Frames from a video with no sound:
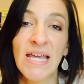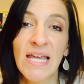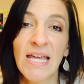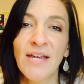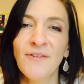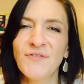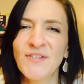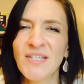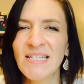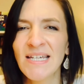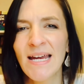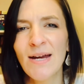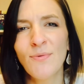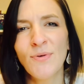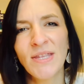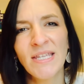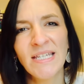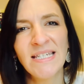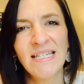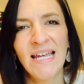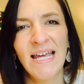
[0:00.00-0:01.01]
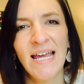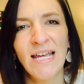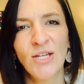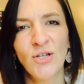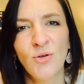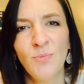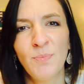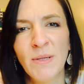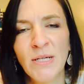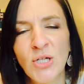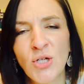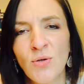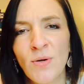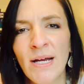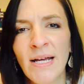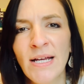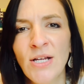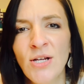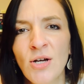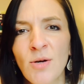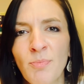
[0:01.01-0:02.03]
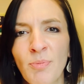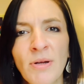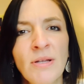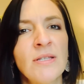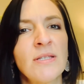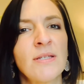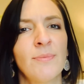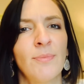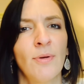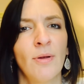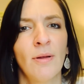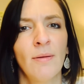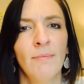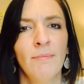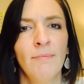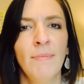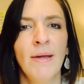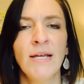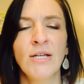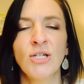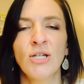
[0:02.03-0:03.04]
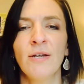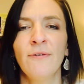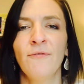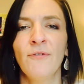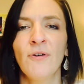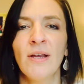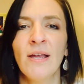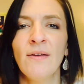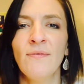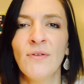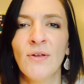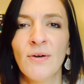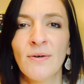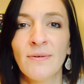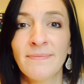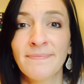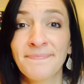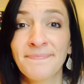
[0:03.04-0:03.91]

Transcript: If today were the day you betrayed your principal, may she forgive you.